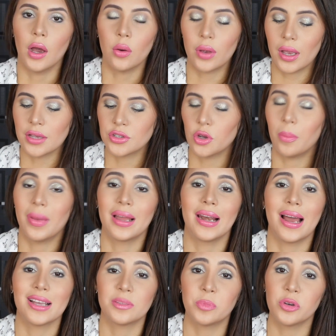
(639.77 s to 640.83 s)
Okay, so my
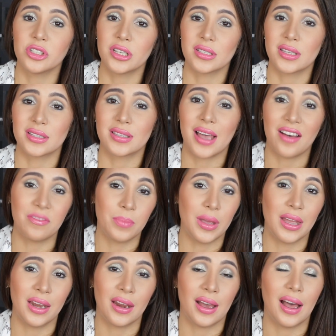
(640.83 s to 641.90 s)
last purchases have
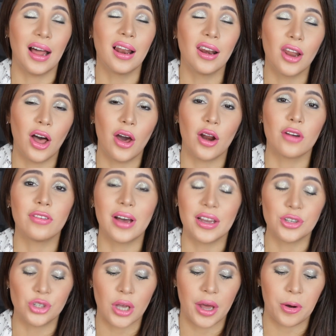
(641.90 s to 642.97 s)
been a lot of
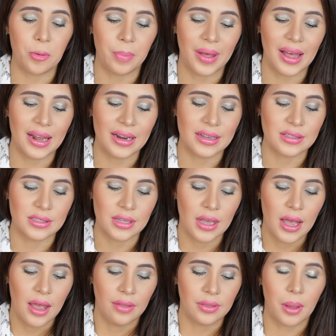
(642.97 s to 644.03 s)
eyeshadow palettes.
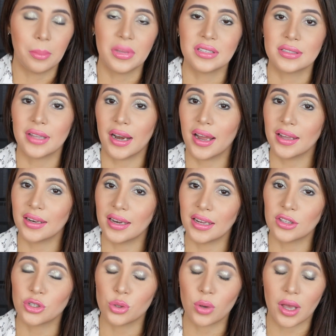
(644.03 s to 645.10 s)
That means that I
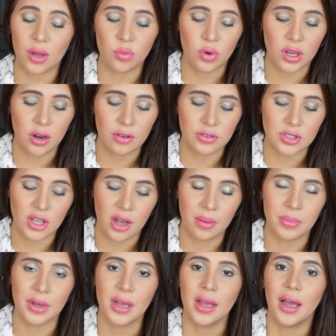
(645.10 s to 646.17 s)
need to get rid of
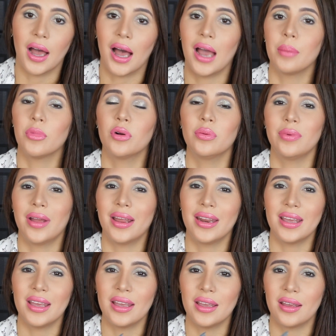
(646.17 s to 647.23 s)
some. I'm
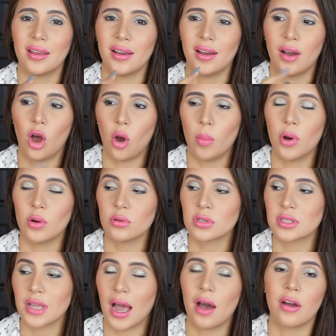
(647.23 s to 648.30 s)
already
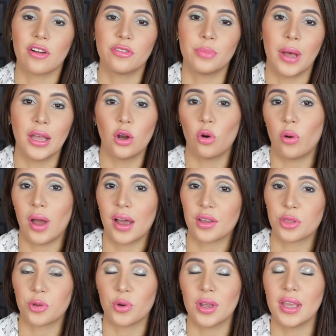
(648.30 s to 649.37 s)
almost out of my
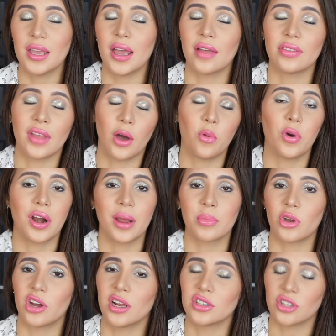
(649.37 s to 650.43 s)
Lorac 3, and that one I'm
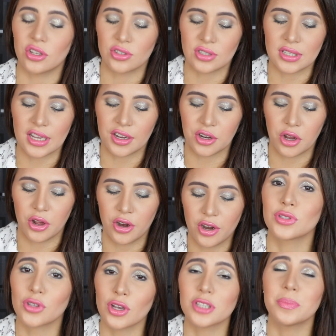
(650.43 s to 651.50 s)
gonna just declutter
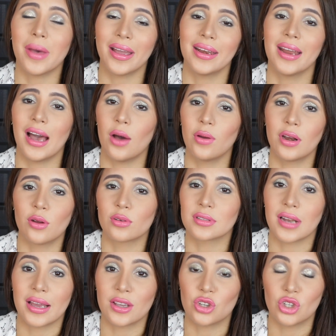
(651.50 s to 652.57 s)
because by now it looks
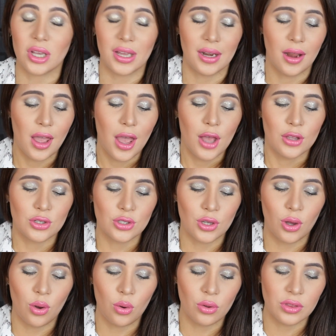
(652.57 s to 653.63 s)
like shit.
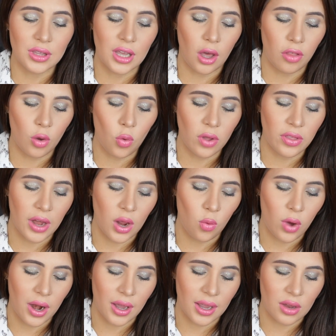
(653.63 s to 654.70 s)
So the other one that I
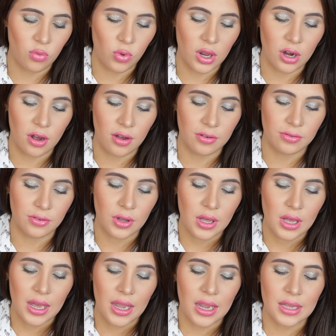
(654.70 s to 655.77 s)
wanna get rid of,
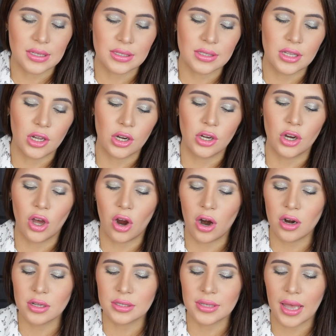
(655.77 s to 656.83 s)
it's the
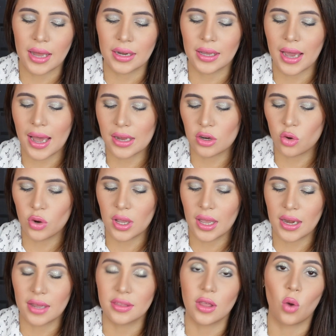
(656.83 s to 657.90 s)
NARS and God
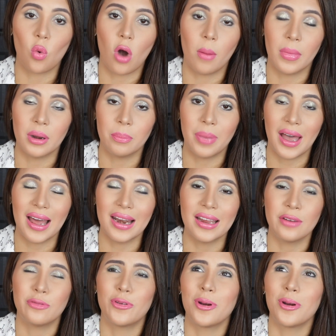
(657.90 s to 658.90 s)
Created the Woman palette.